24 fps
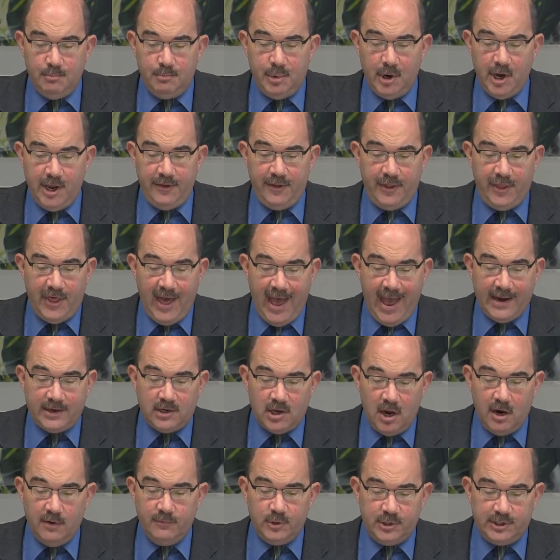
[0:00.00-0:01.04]
But that
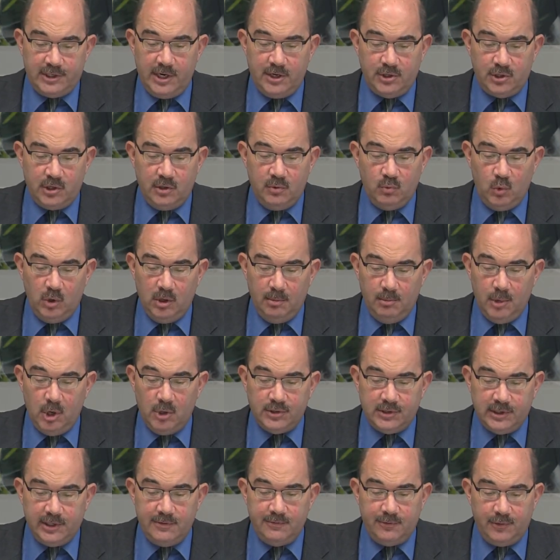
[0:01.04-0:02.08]
conversation will
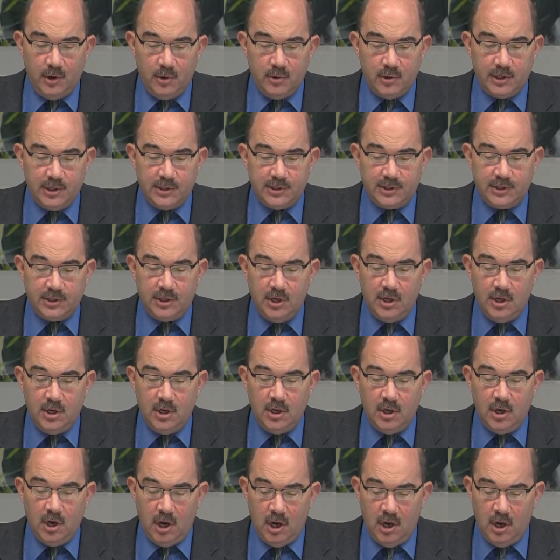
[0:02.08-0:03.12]
mostly focus
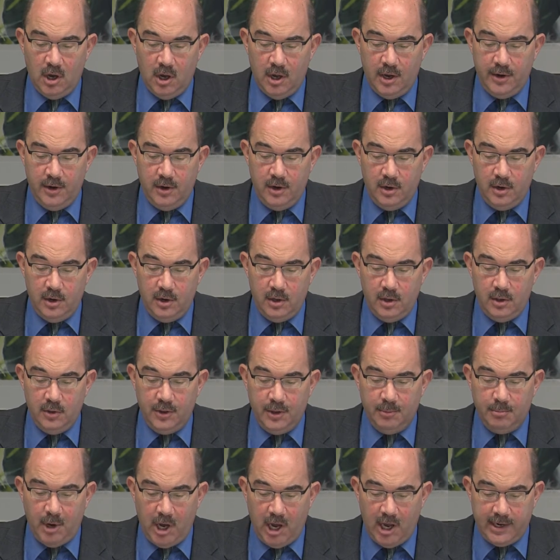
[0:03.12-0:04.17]
on
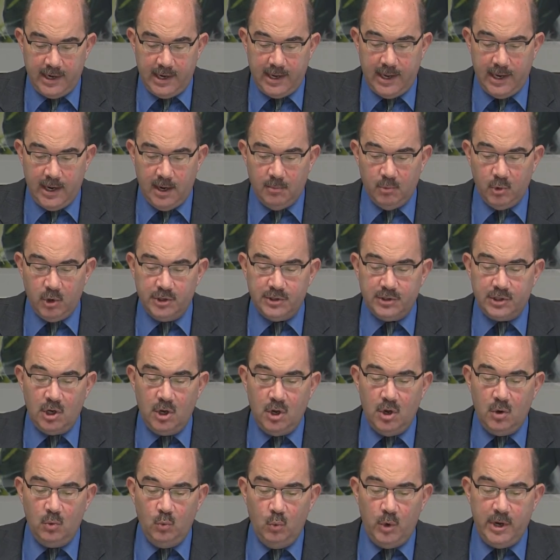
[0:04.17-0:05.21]
the body cameras.
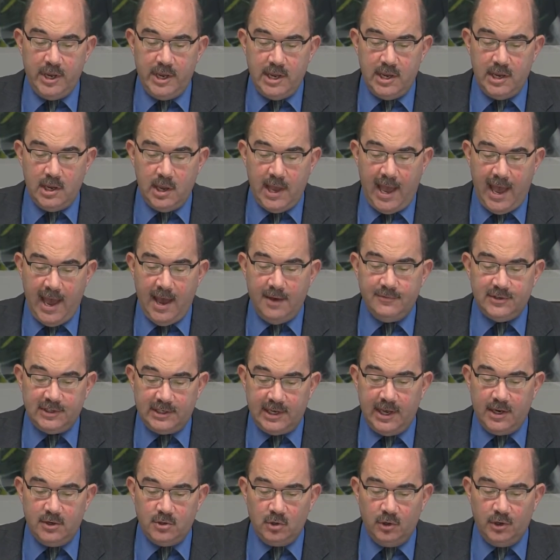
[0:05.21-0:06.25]
We have
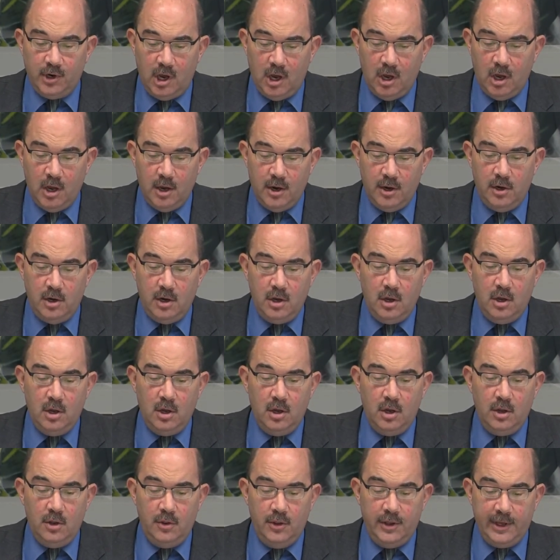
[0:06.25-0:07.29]
scheduled on
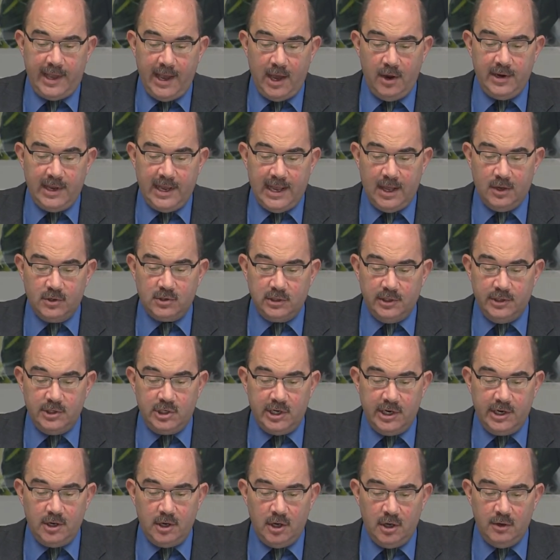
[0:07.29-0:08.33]
the County Council
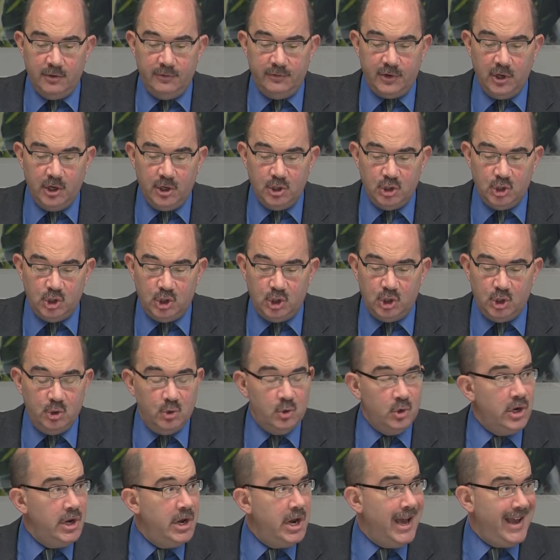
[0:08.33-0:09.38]
agenda of
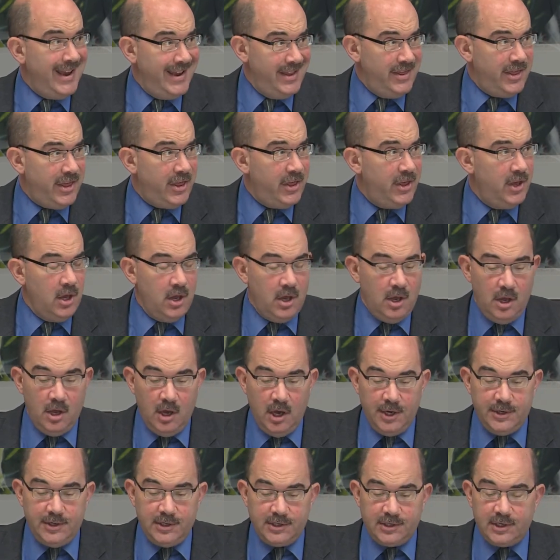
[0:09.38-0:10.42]
June 9th
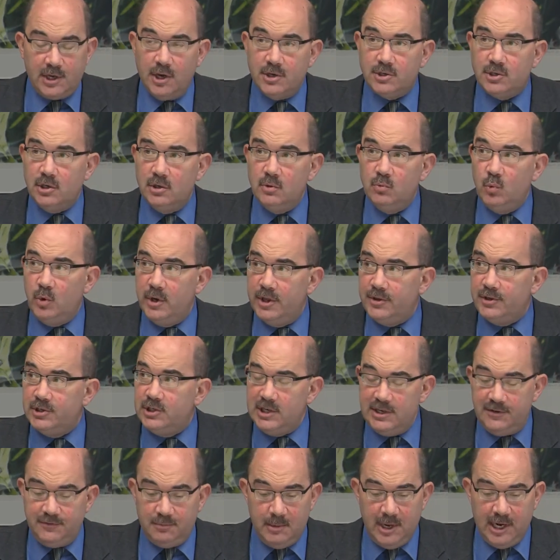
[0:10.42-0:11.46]
a discussion with
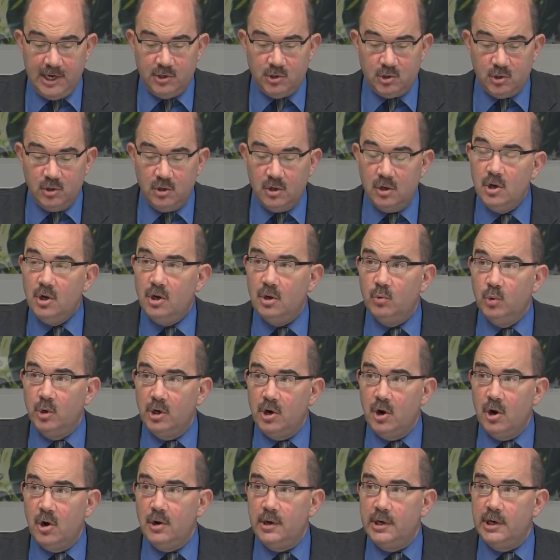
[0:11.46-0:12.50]
Chief Manger
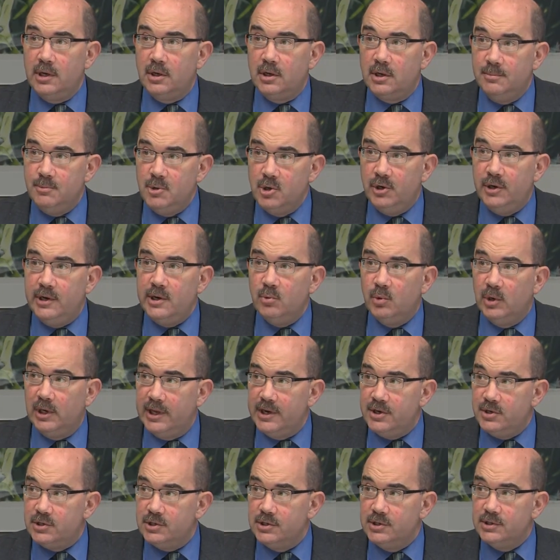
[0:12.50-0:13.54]
regarding community
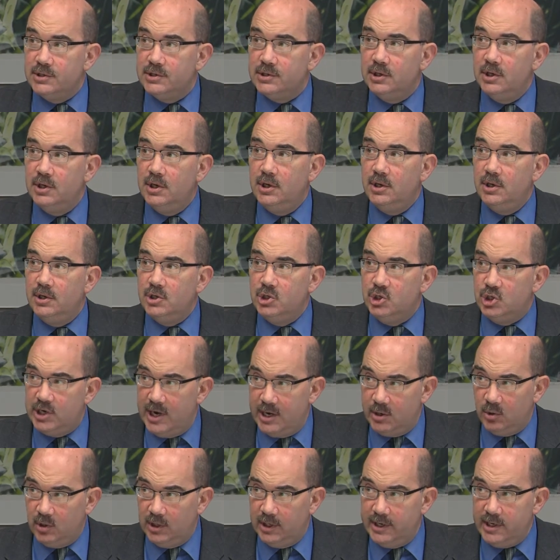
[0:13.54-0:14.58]
relations
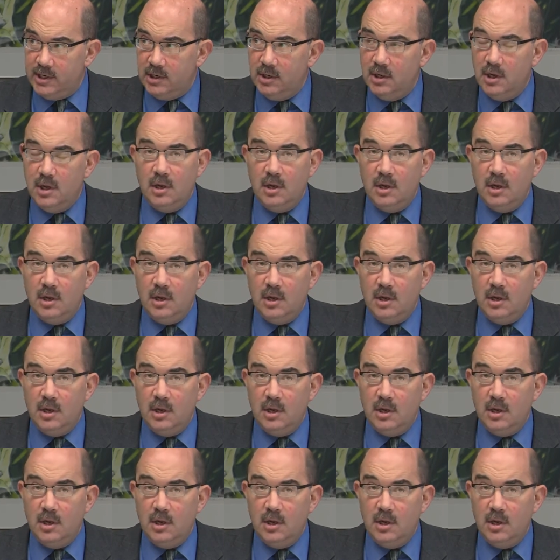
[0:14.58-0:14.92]
generally.